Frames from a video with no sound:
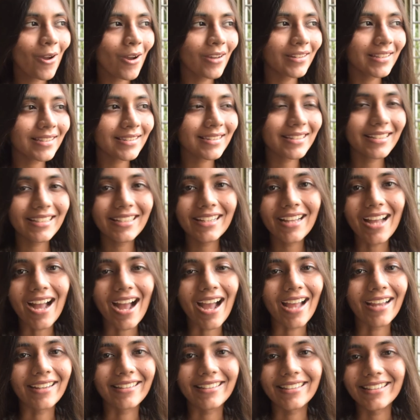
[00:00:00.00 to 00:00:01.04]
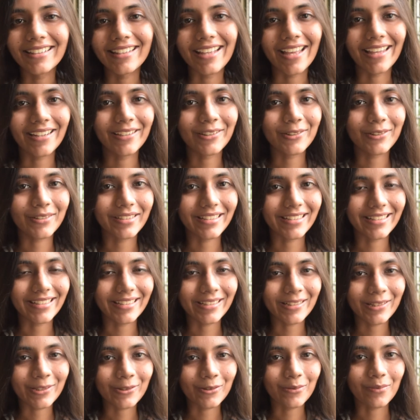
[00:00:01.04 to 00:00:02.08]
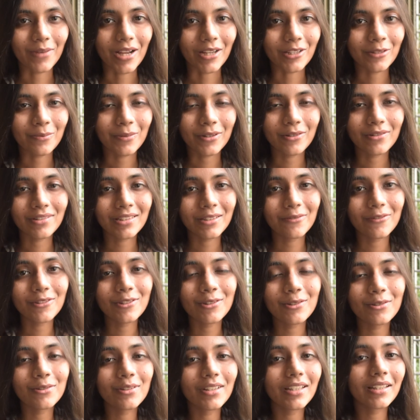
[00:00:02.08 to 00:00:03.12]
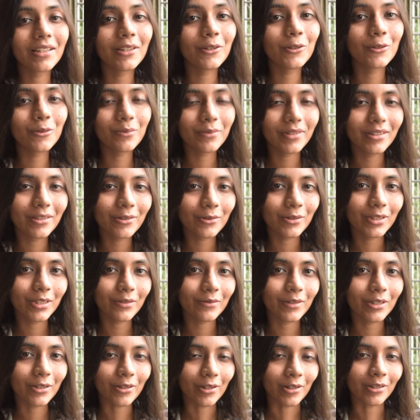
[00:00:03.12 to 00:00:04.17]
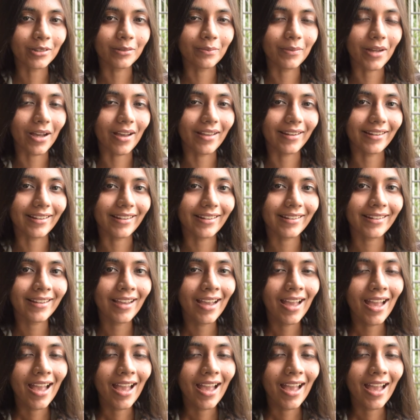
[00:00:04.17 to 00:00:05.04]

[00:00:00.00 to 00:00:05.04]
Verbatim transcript: Honestly, I didn't get into details too much because it was too inhuman to even talk about it.